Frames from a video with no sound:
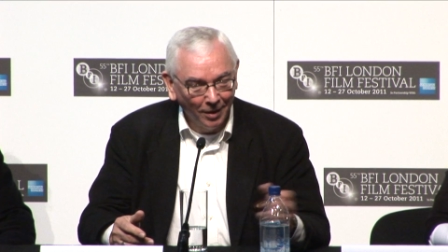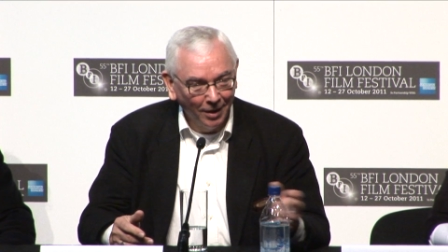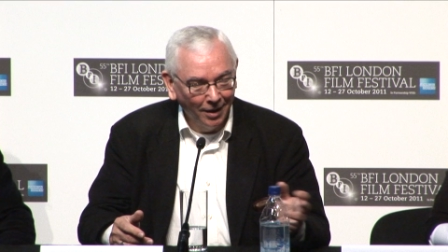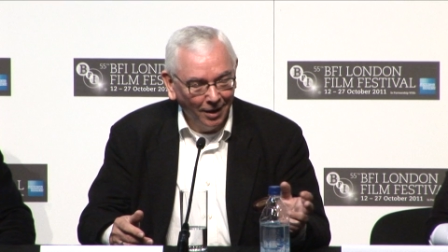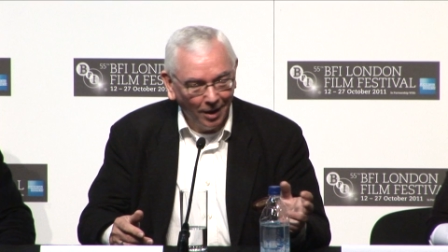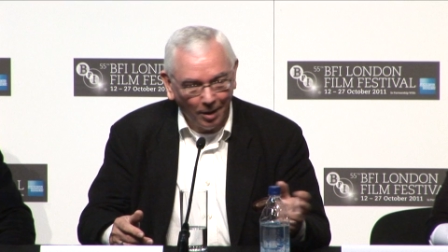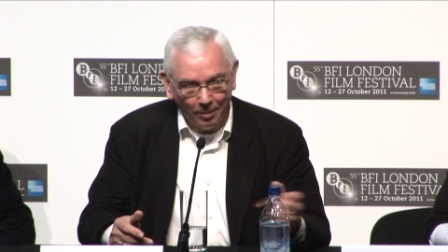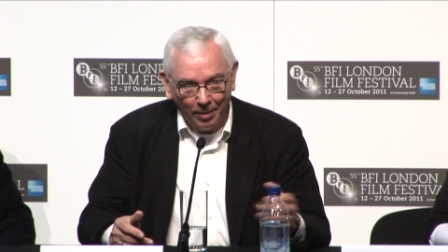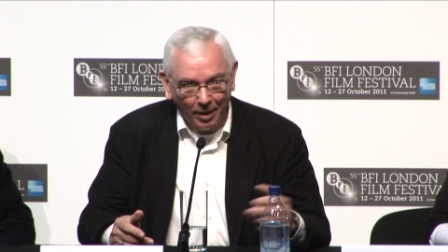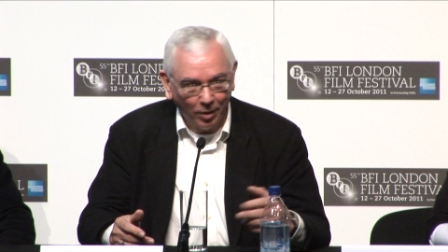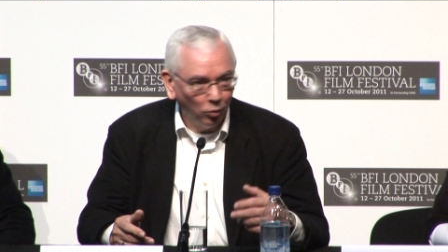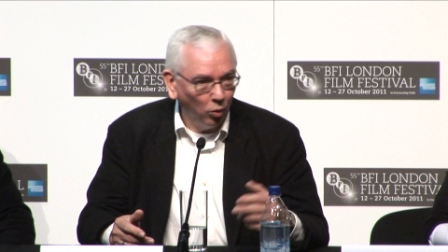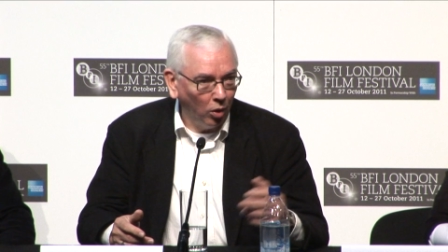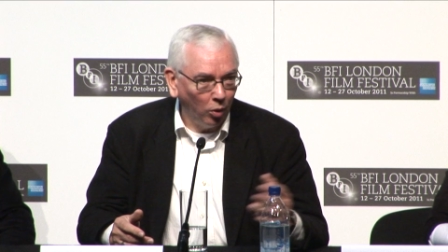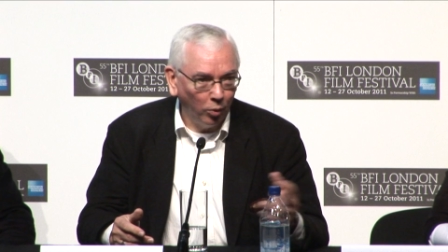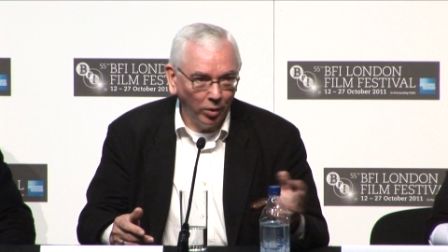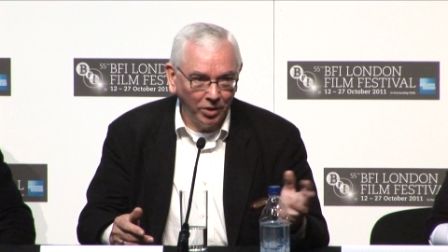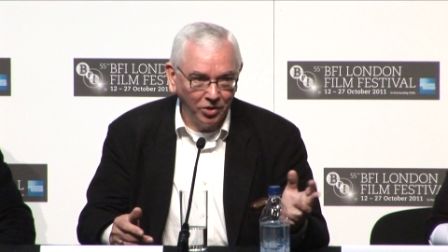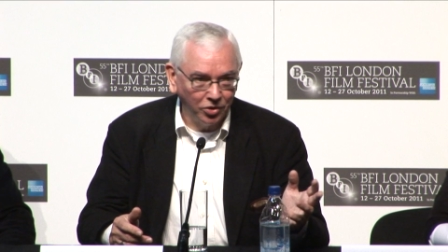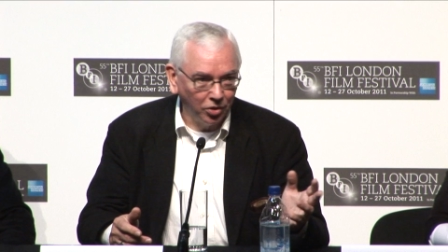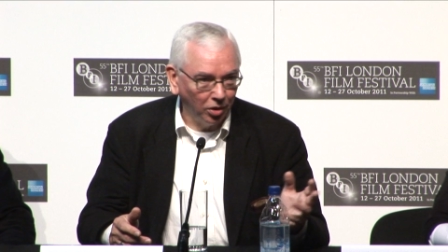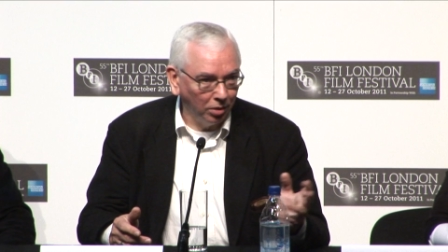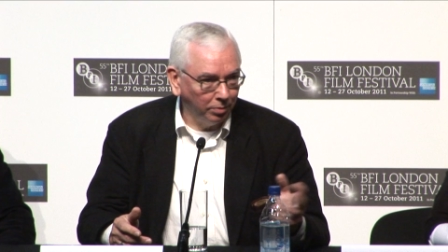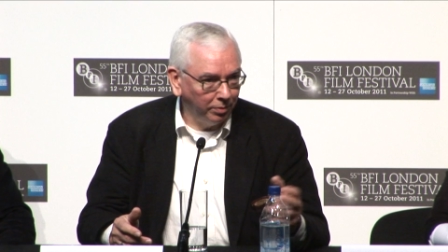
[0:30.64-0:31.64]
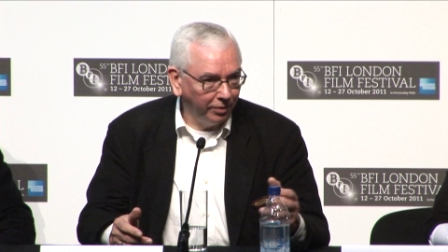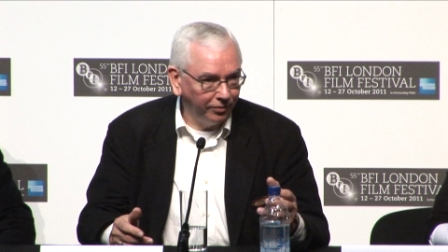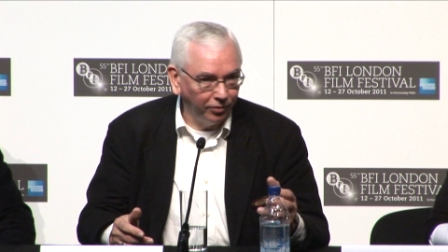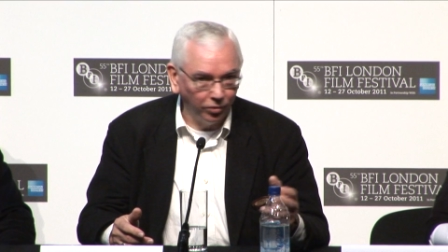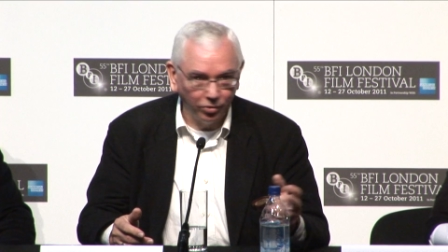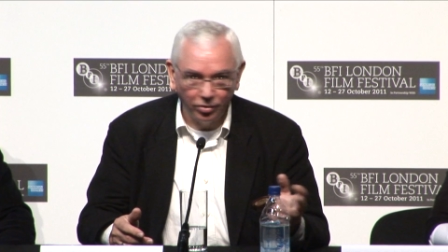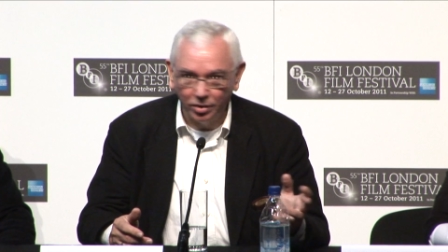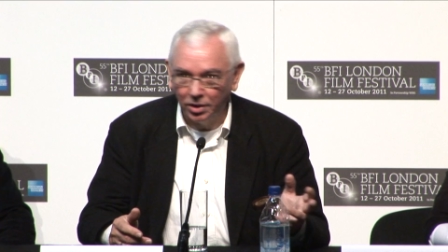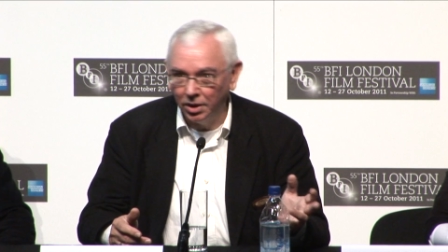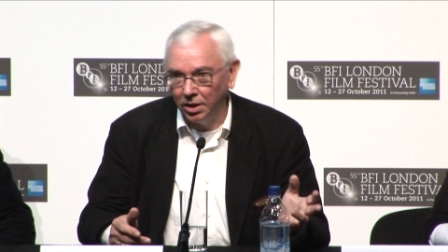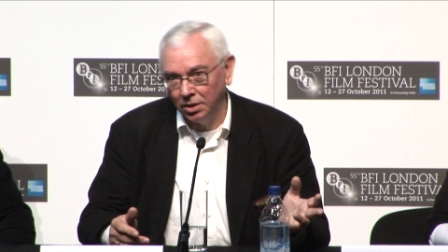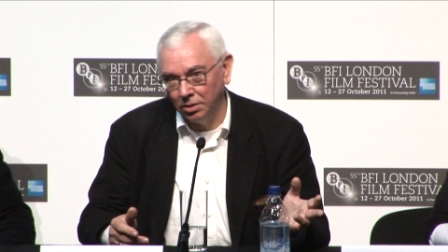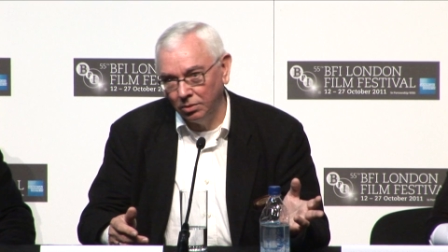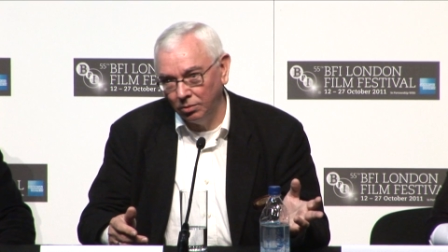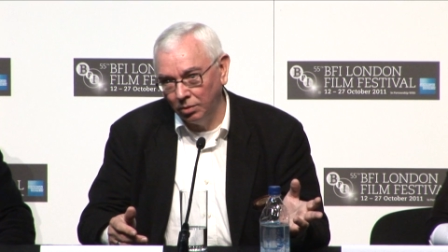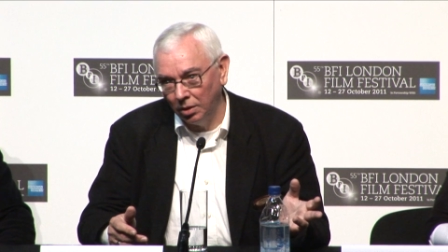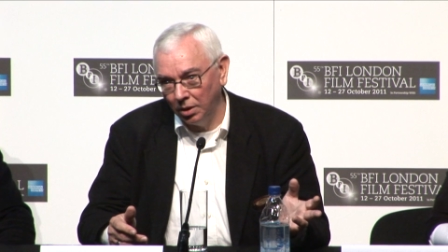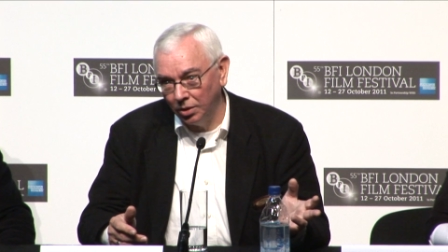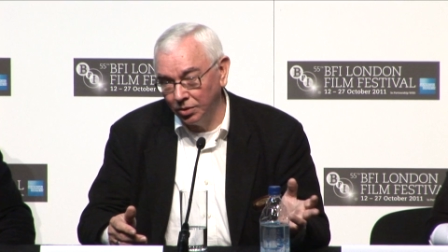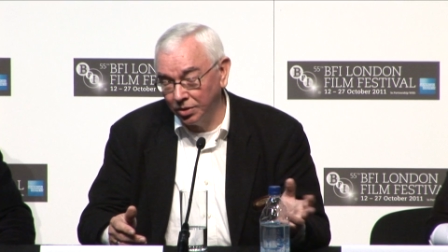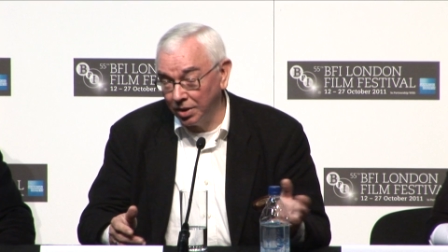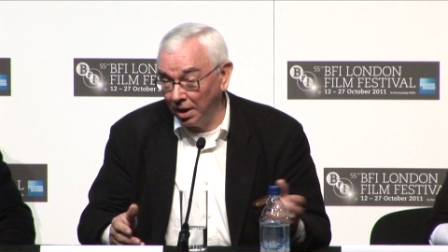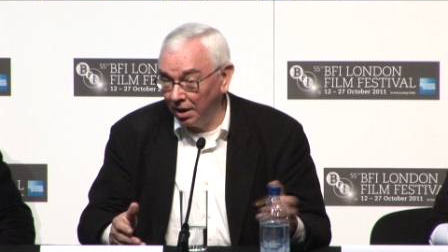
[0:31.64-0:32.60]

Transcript: about what went on before the curtain rose,